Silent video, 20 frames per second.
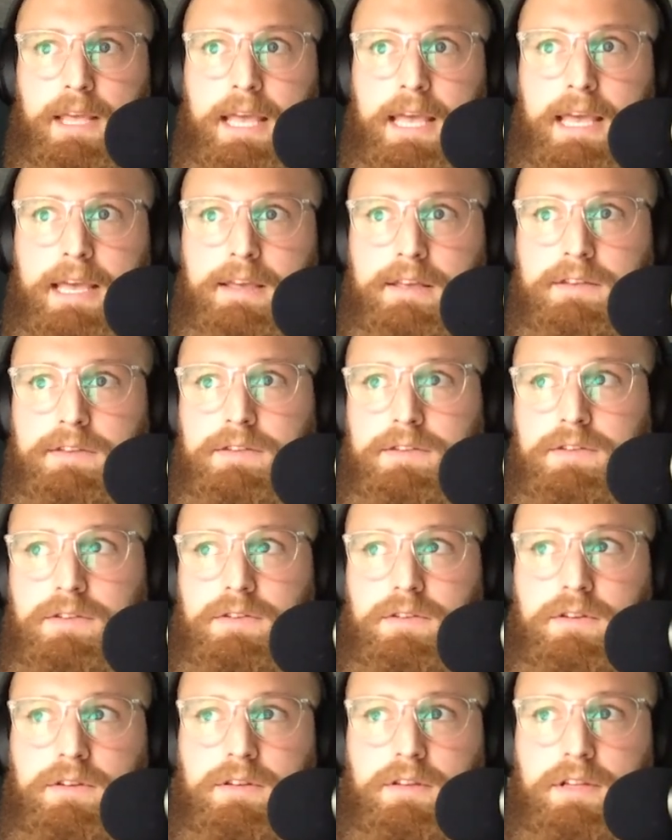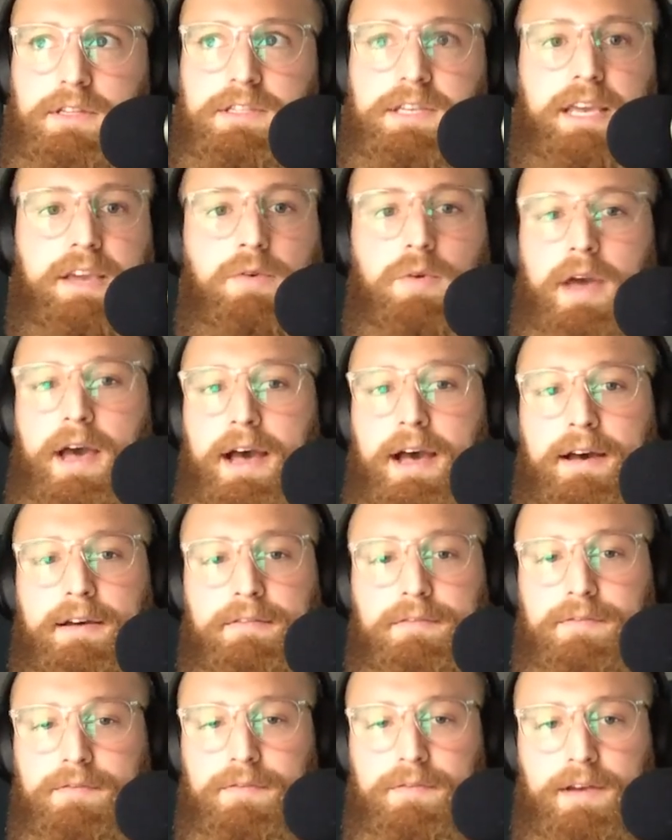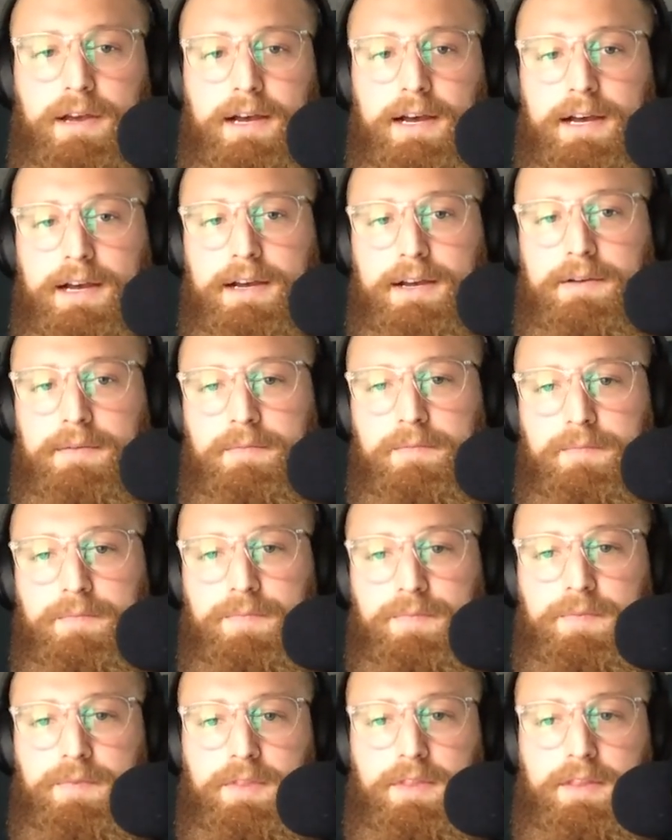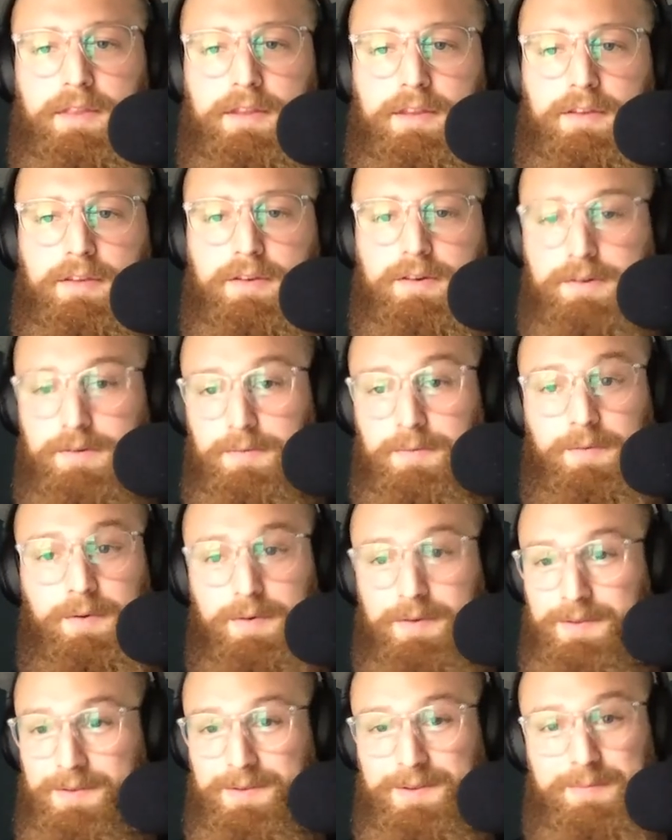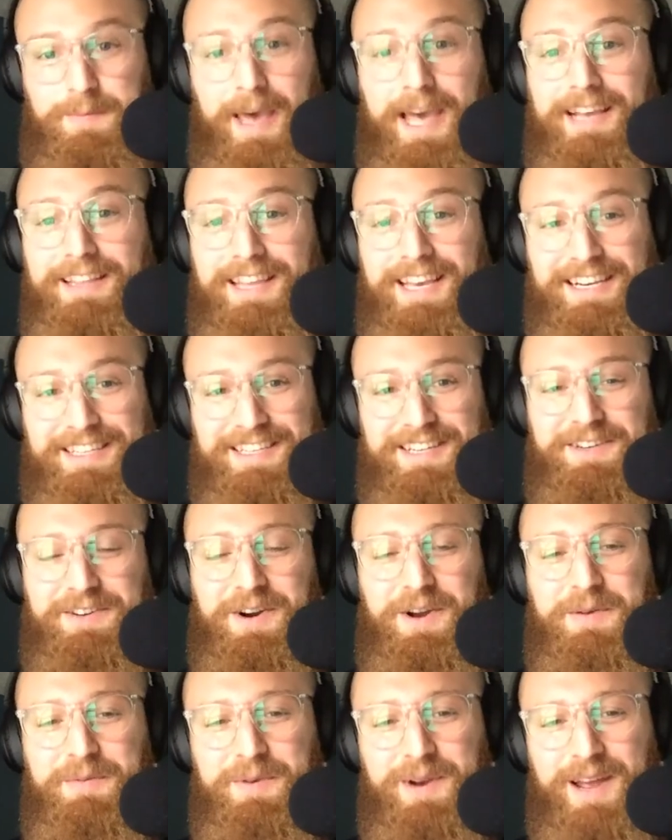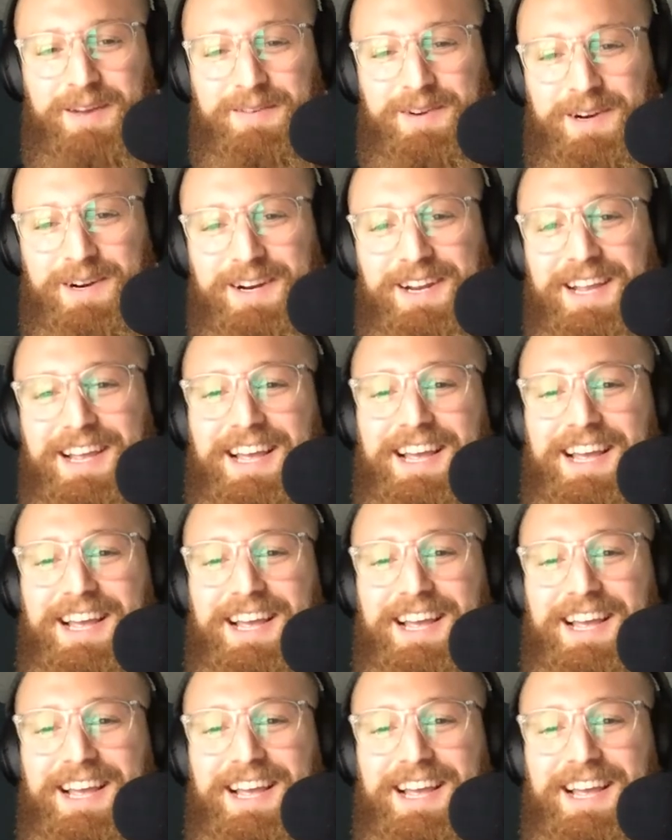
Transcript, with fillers: is let's say you have it's peg leg syndrome, whatever.